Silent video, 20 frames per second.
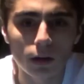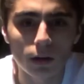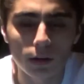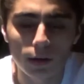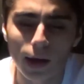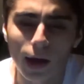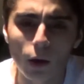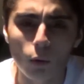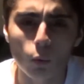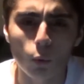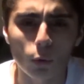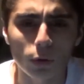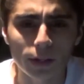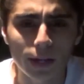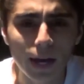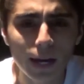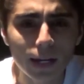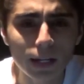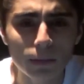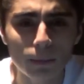Now,
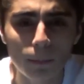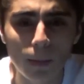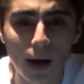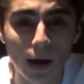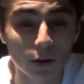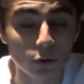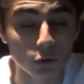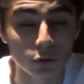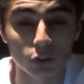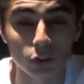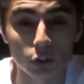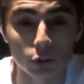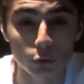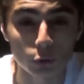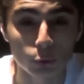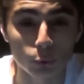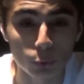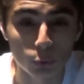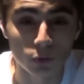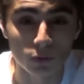organic matter is a
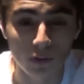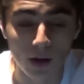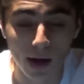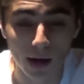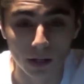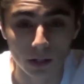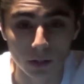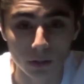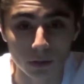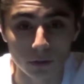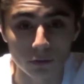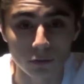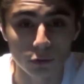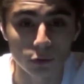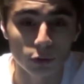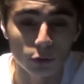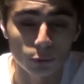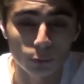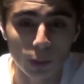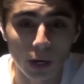huge factor, for
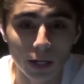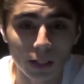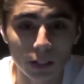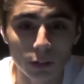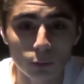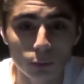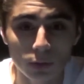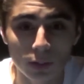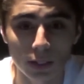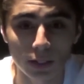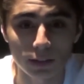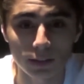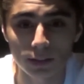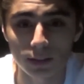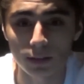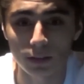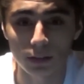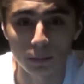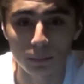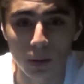it directly relates
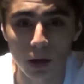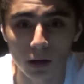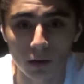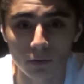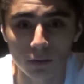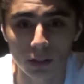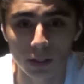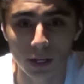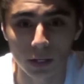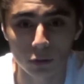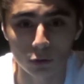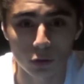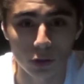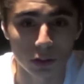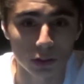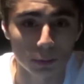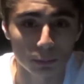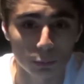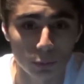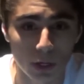to the amount of
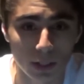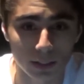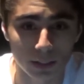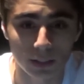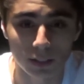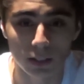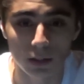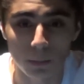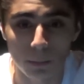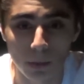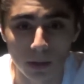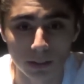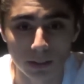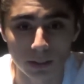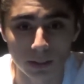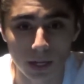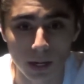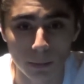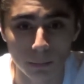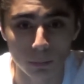electrons present in the mud
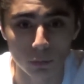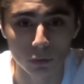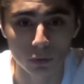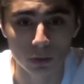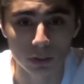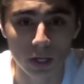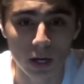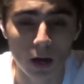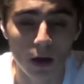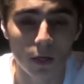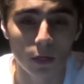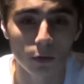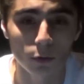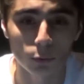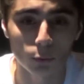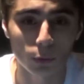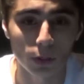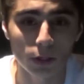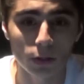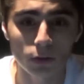samples. The
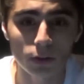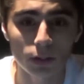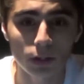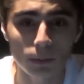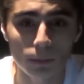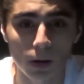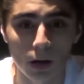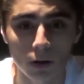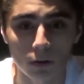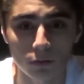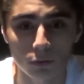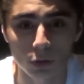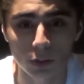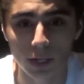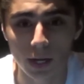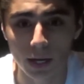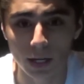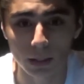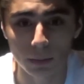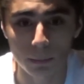greater the amount of
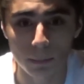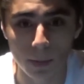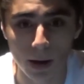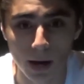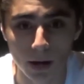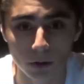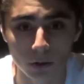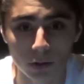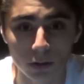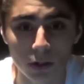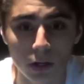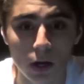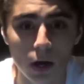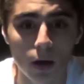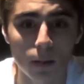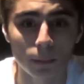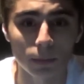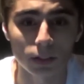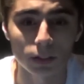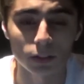organic matter
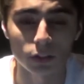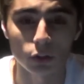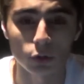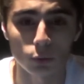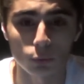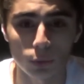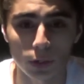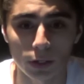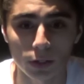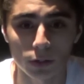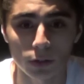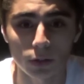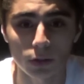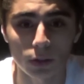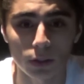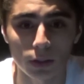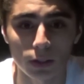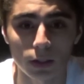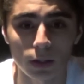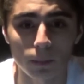means the greater
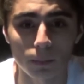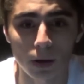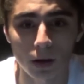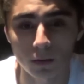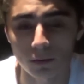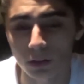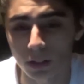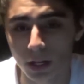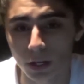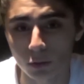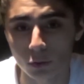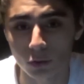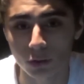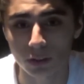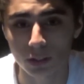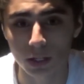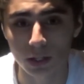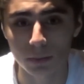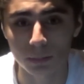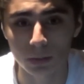the amount of electrons
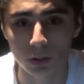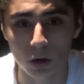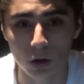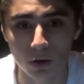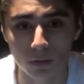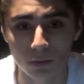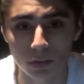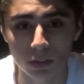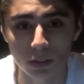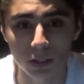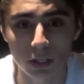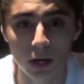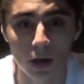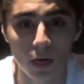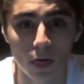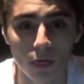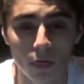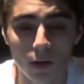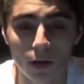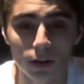that can be harvested,
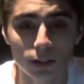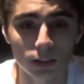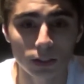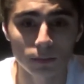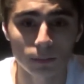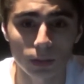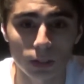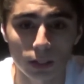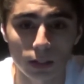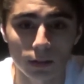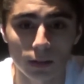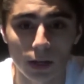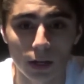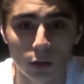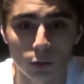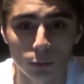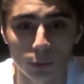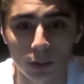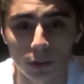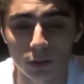thus meaning that
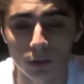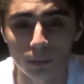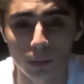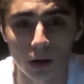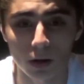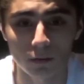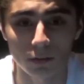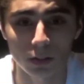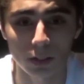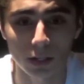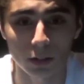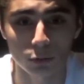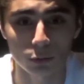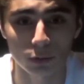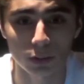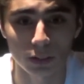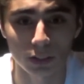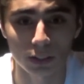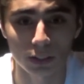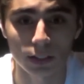a greater amount of
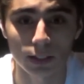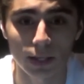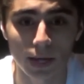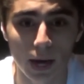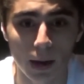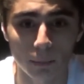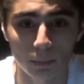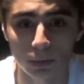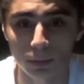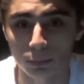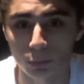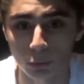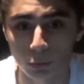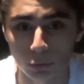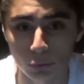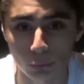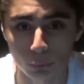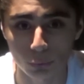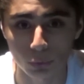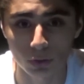electricity can be
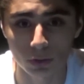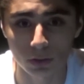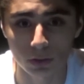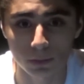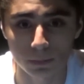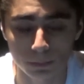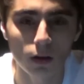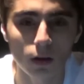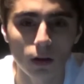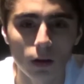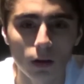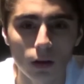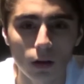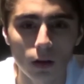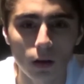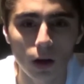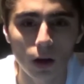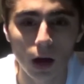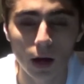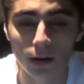produced.
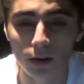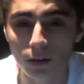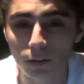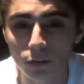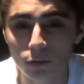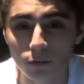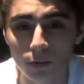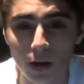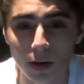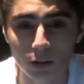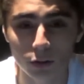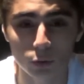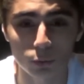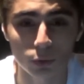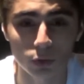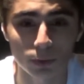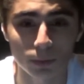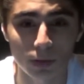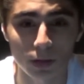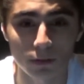Another factor
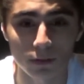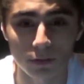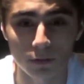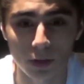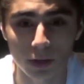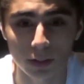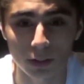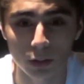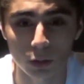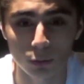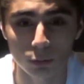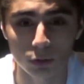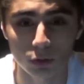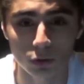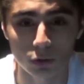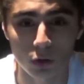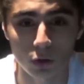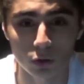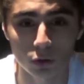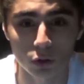which may have affected our
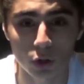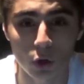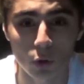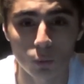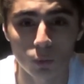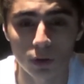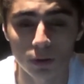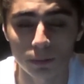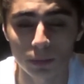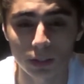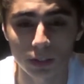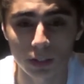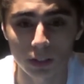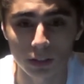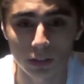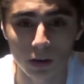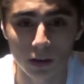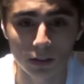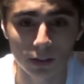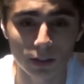results would have been
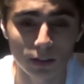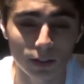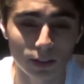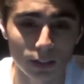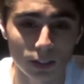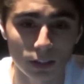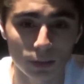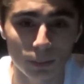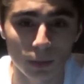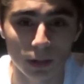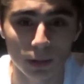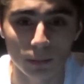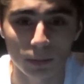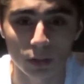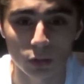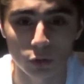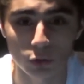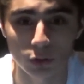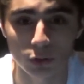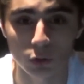conducting this
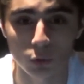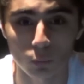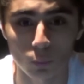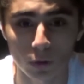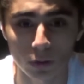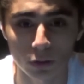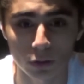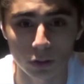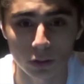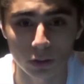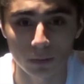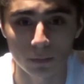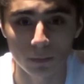experiment during the winter.